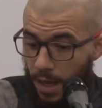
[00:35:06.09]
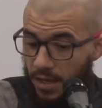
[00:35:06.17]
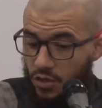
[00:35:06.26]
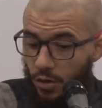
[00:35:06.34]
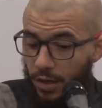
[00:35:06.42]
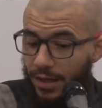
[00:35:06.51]

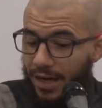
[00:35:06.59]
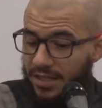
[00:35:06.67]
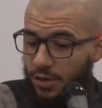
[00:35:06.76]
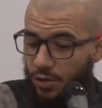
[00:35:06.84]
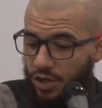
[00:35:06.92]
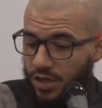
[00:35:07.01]
And so Allah
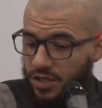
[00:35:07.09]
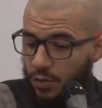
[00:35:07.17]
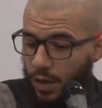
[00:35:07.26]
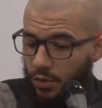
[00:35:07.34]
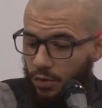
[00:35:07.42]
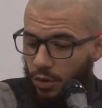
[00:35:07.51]
Azza wa Jalla is
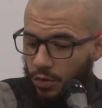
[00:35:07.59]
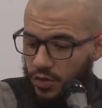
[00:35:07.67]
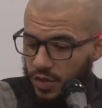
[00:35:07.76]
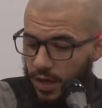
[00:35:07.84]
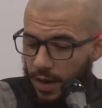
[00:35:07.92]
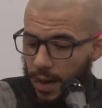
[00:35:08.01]
the one who
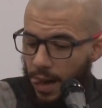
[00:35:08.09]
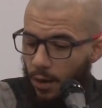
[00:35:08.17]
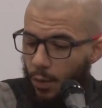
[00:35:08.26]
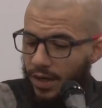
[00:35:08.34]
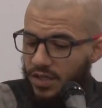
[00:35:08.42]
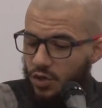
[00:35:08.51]
knows
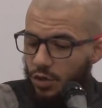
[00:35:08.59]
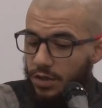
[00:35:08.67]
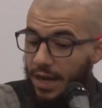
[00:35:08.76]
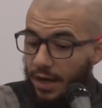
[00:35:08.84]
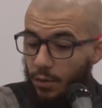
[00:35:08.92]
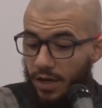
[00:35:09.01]
what is
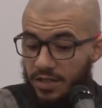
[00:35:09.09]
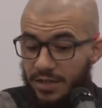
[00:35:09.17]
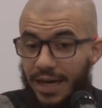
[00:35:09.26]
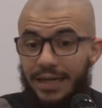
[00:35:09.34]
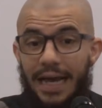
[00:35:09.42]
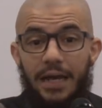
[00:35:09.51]
good and what
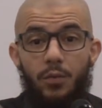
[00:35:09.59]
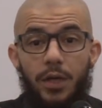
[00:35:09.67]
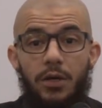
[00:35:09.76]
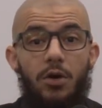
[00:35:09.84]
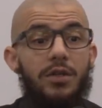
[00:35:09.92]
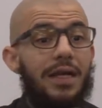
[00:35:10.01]
is not. And
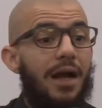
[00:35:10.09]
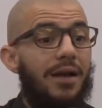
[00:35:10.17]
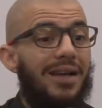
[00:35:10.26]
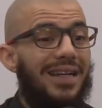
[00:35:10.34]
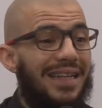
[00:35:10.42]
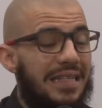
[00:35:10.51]
we know that
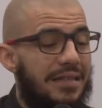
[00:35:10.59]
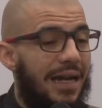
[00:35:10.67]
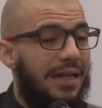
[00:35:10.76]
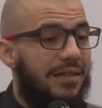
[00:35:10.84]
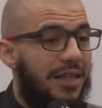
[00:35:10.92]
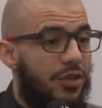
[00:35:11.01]
Allah does
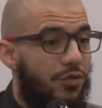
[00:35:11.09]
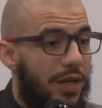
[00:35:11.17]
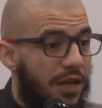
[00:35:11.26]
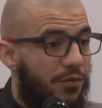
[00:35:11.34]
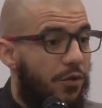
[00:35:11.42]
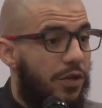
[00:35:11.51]
not
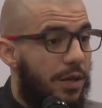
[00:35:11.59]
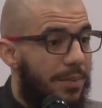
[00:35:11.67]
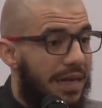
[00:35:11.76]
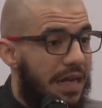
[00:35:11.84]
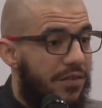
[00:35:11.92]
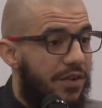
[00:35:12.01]
decree for the
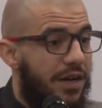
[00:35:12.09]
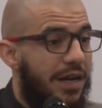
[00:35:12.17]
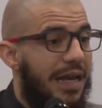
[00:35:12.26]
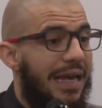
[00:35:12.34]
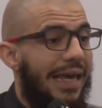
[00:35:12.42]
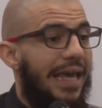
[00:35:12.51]

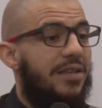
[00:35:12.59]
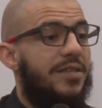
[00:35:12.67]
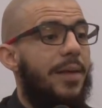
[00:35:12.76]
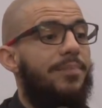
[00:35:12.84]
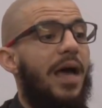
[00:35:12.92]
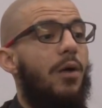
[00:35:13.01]
believer
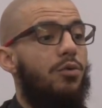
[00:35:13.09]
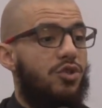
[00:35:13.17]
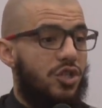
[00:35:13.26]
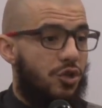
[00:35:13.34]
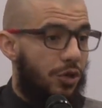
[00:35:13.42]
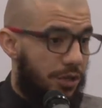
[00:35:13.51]
except that
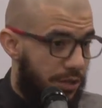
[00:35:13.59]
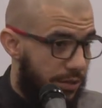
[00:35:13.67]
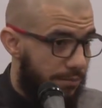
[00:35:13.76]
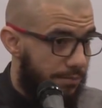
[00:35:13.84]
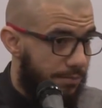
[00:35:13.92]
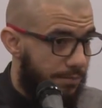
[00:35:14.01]
which is good.